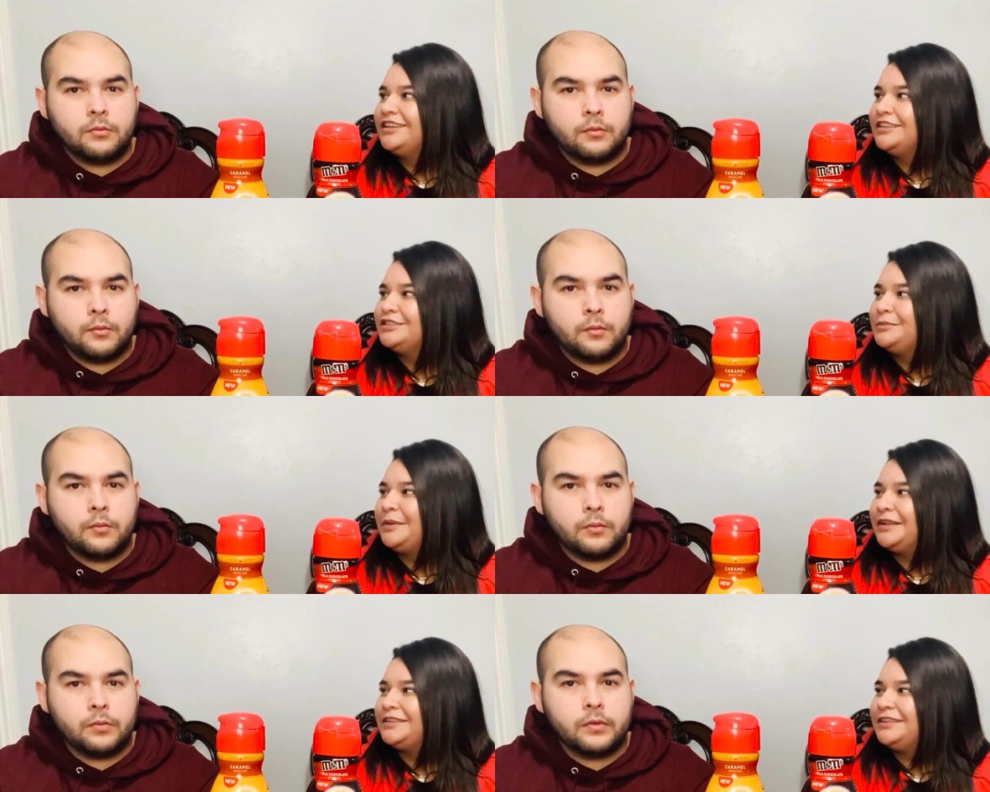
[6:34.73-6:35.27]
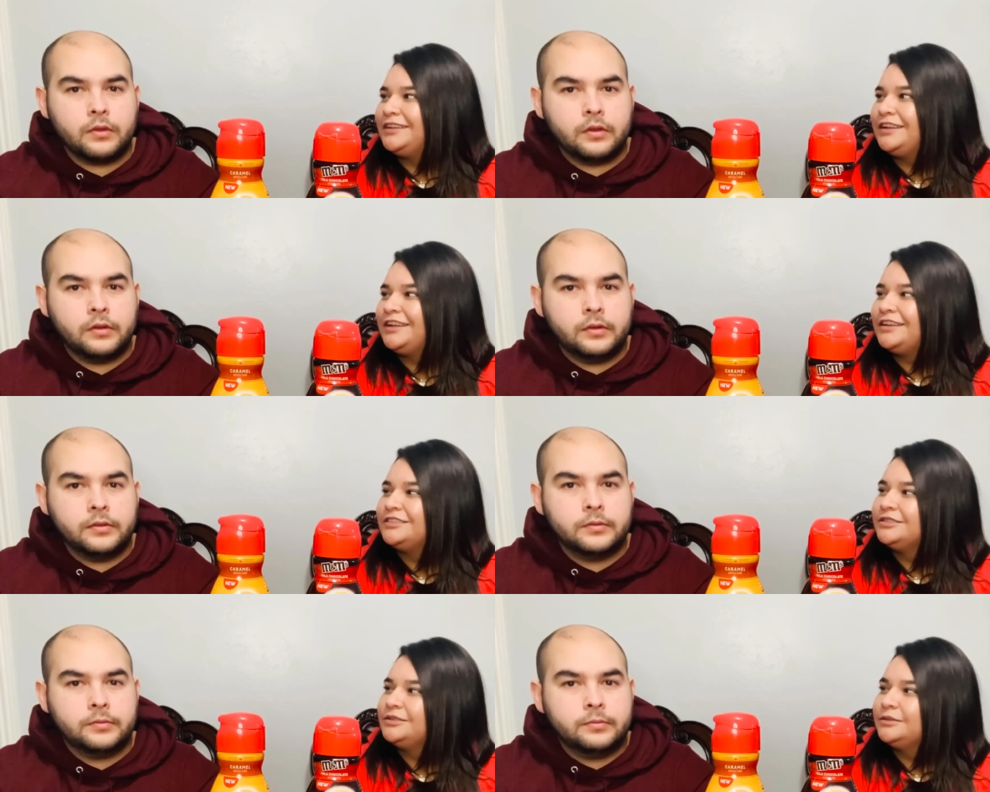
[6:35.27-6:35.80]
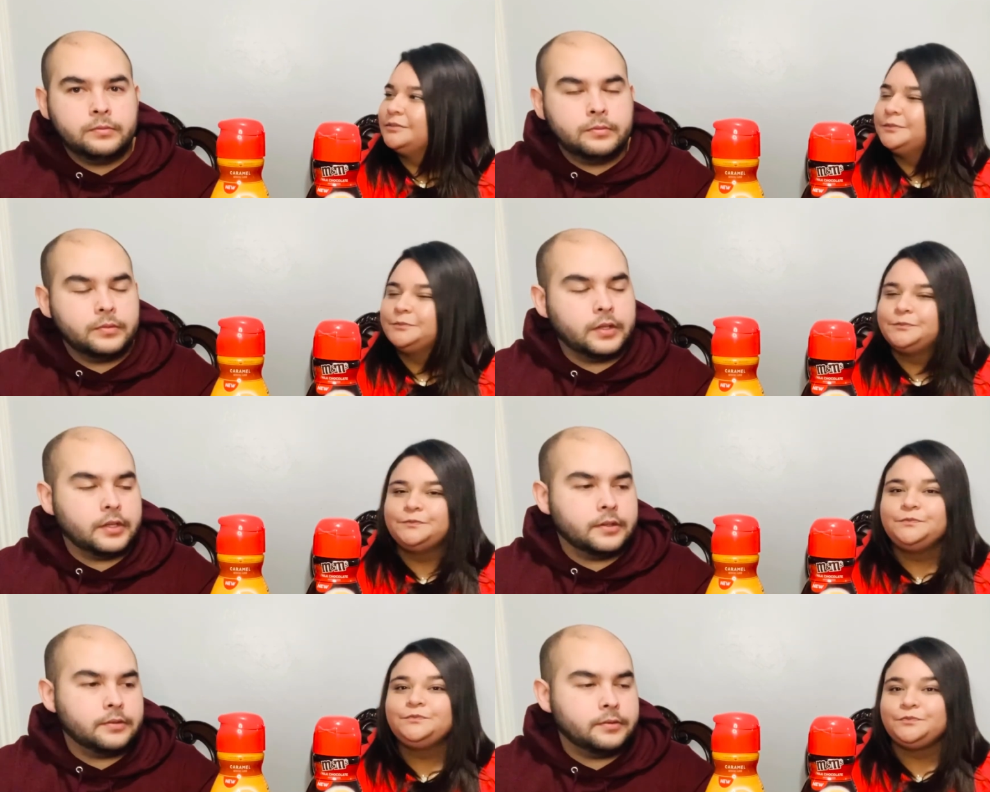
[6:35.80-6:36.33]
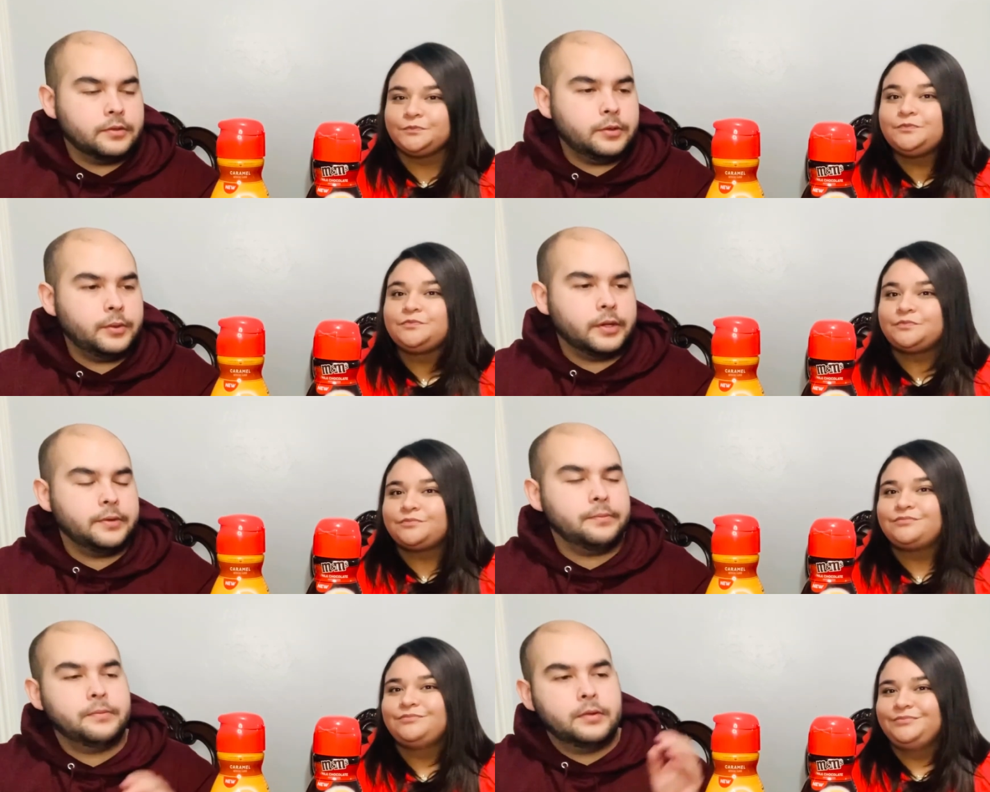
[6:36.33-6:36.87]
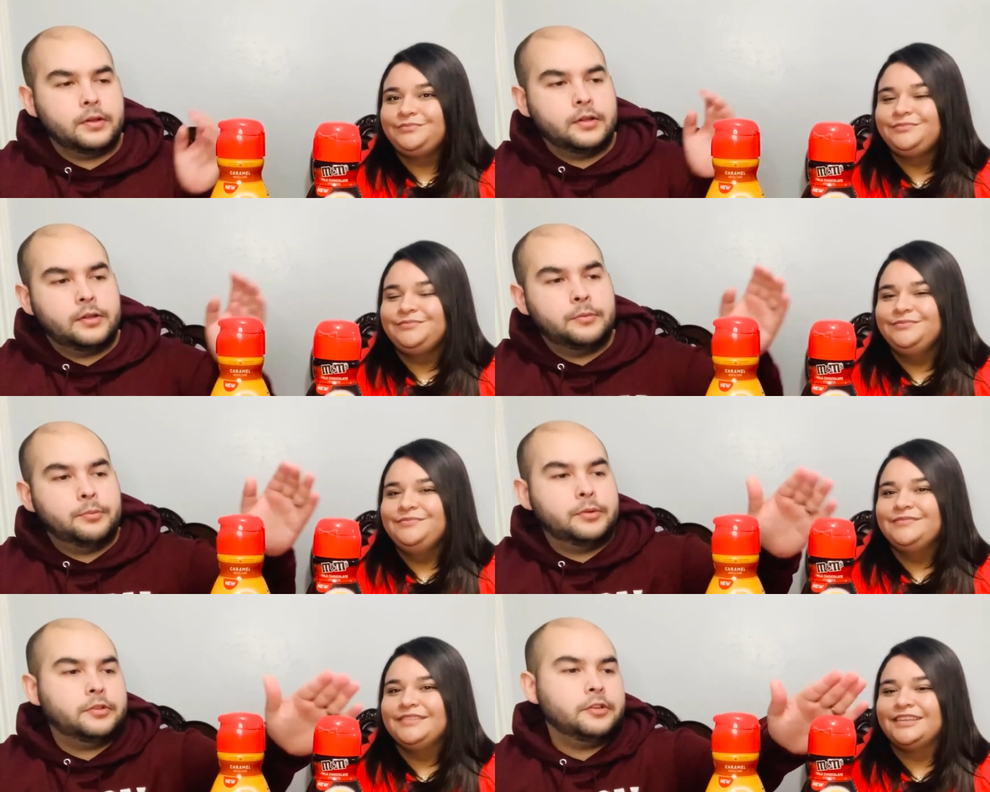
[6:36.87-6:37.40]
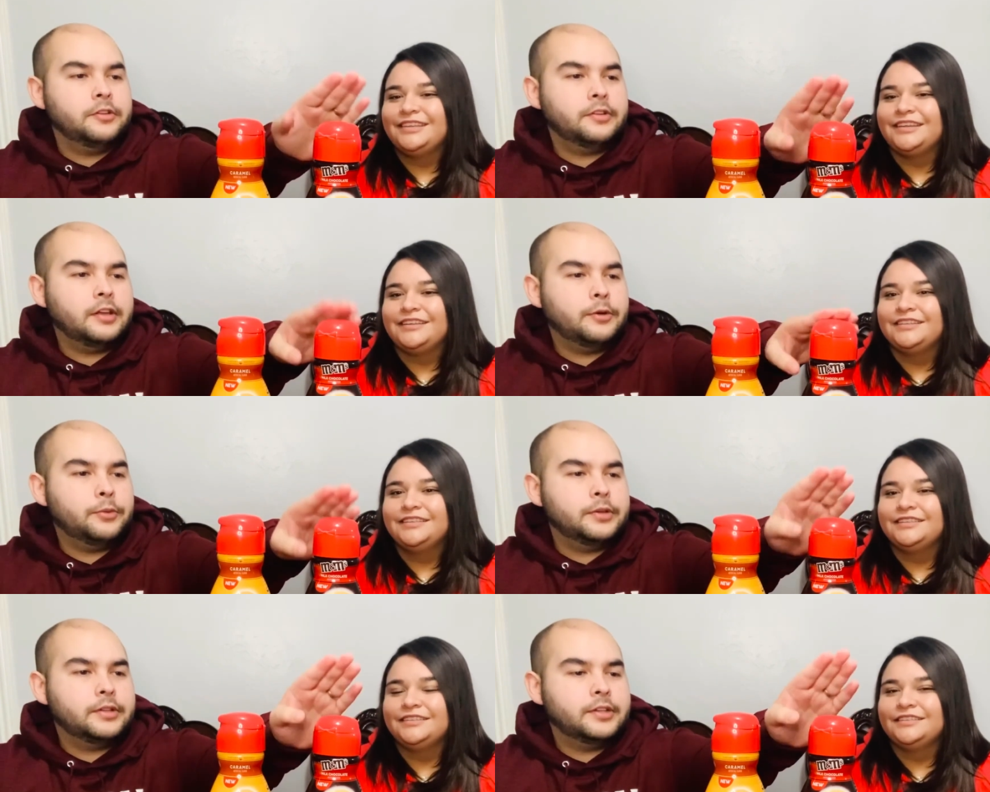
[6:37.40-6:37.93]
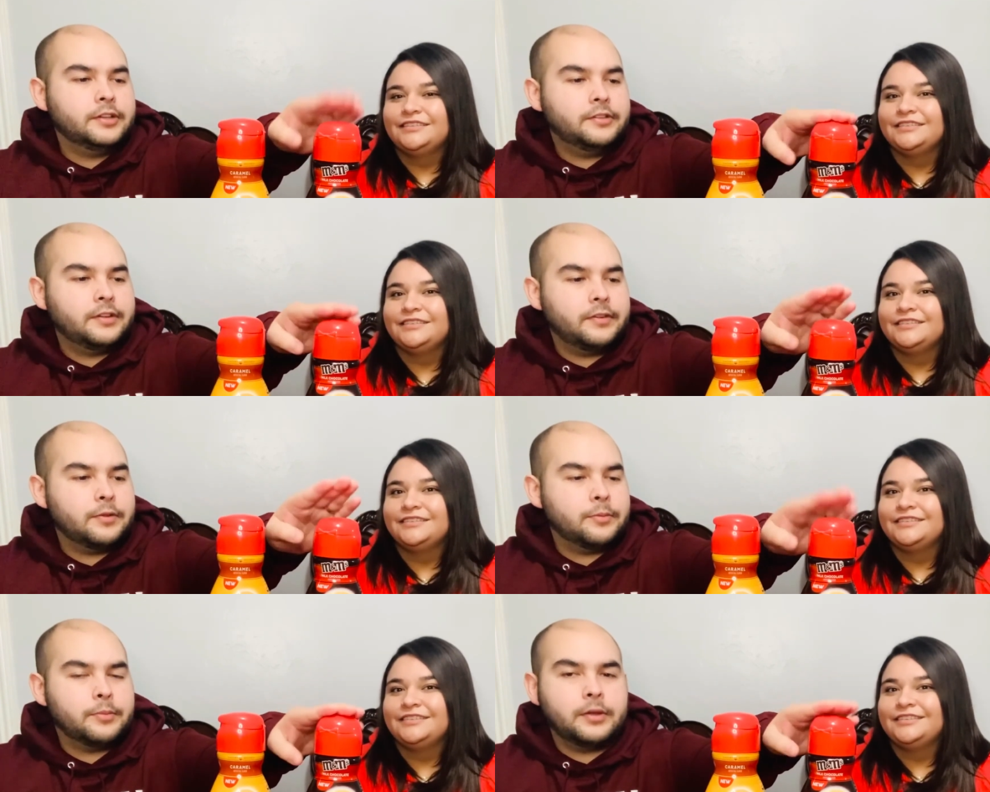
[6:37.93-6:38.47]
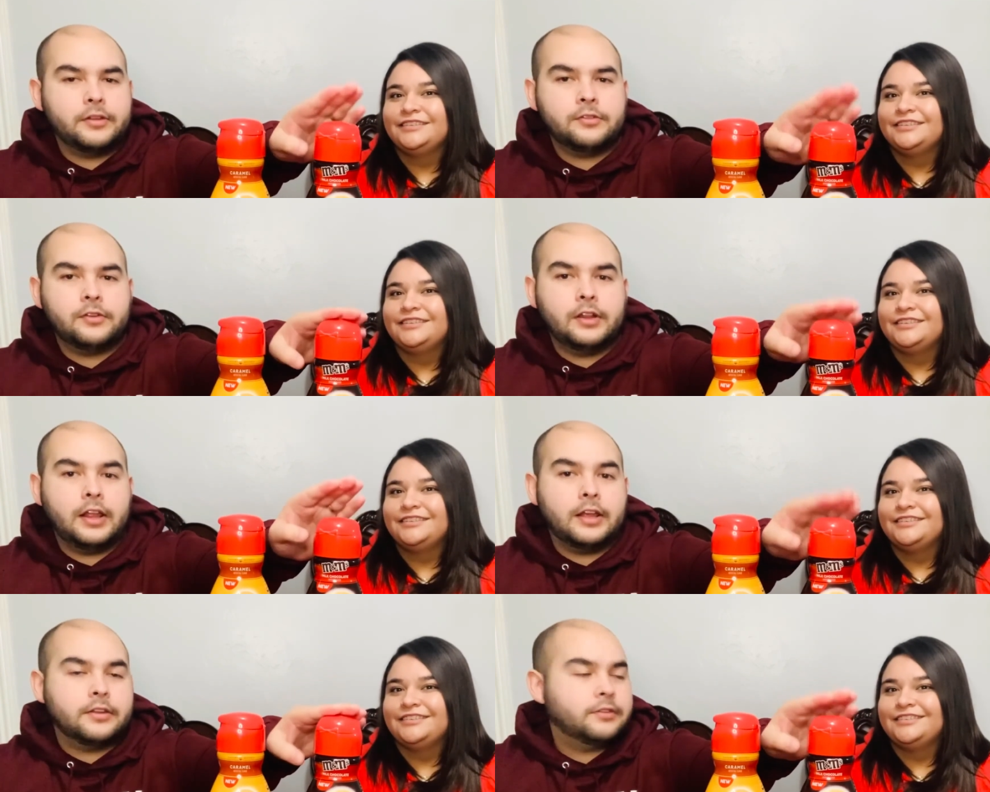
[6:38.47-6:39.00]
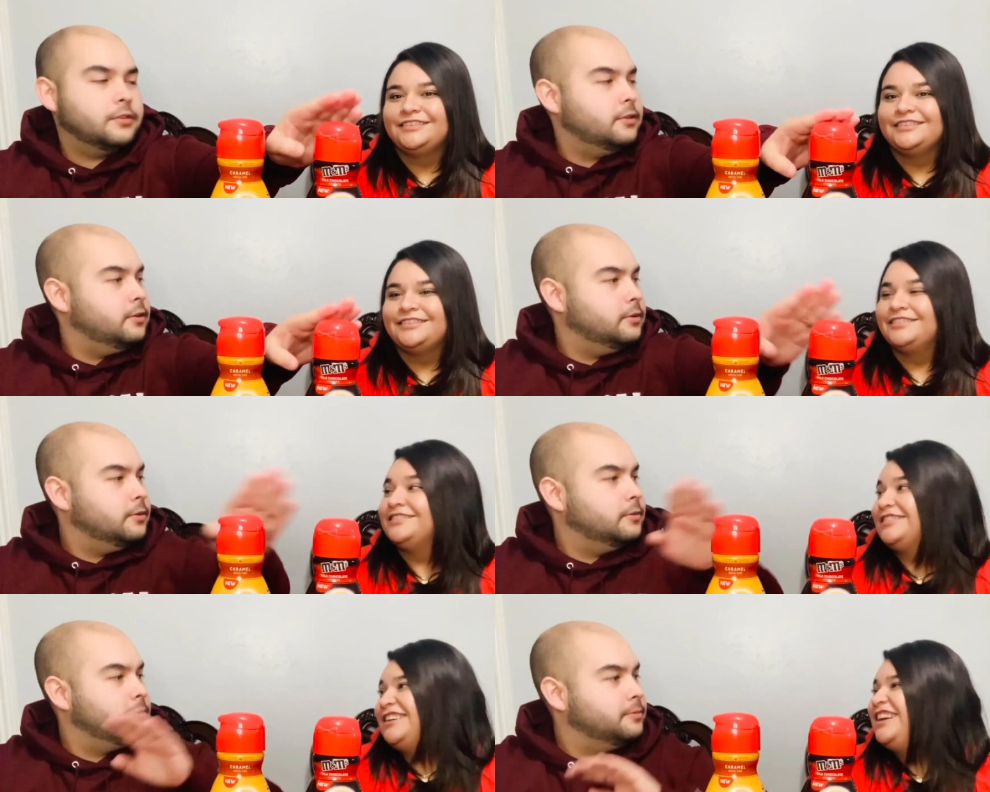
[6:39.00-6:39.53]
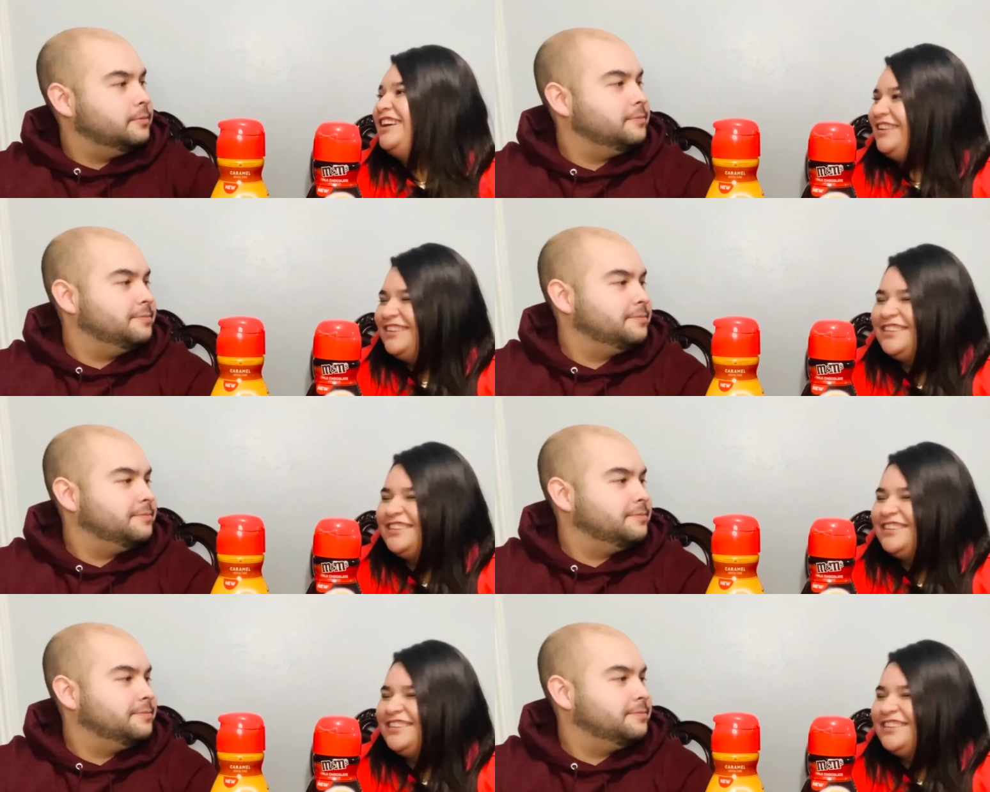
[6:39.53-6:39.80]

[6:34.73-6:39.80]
Speaker 1: I expected, I guess.
Speaker 2: Yeah, you're right. But turns out we did say the best for last. Yeah,